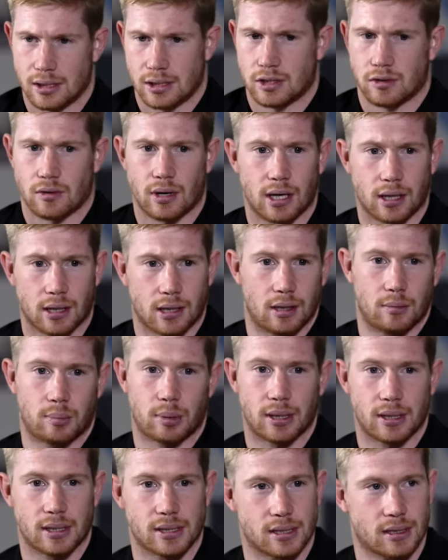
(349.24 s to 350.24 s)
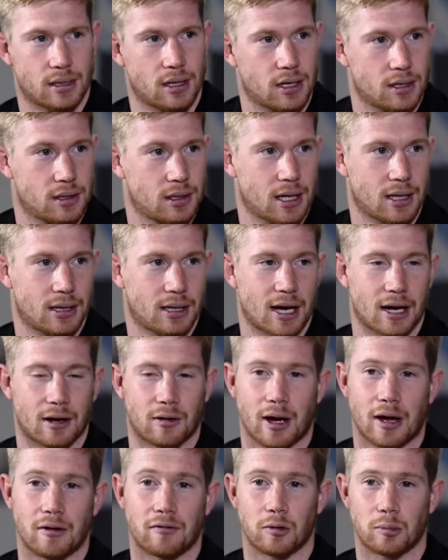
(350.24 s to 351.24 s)
a striker. He plays in Arsenal, and now
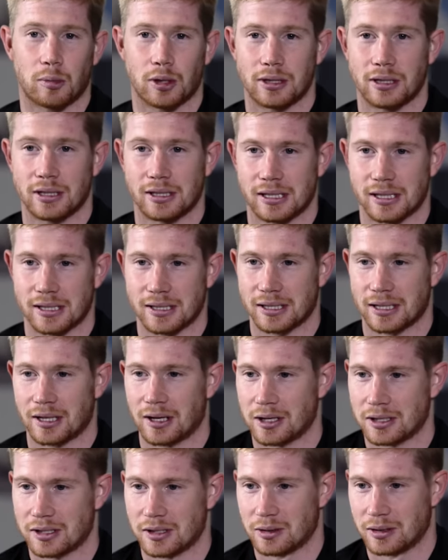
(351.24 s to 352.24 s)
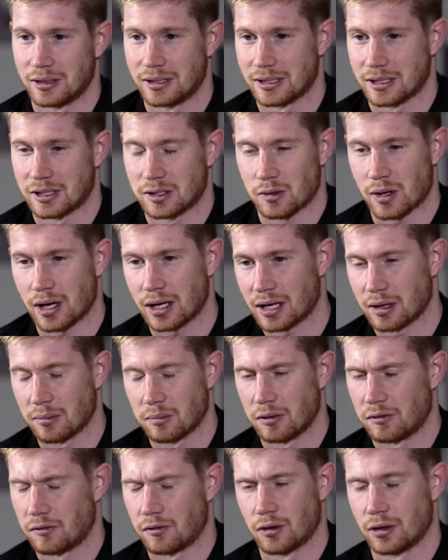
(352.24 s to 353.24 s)
everybody says in Arsenal he's a striker, and
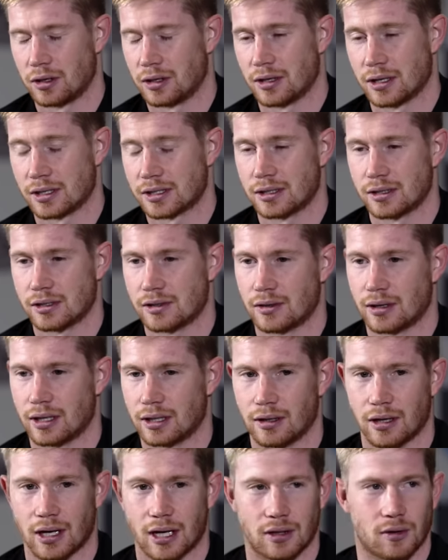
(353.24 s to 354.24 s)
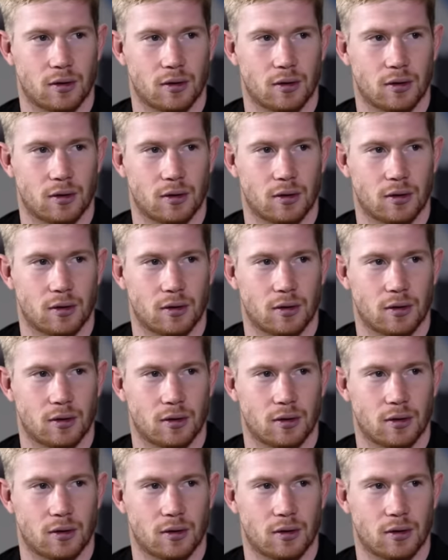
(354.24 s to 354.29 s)
before he doesn't. So I d- I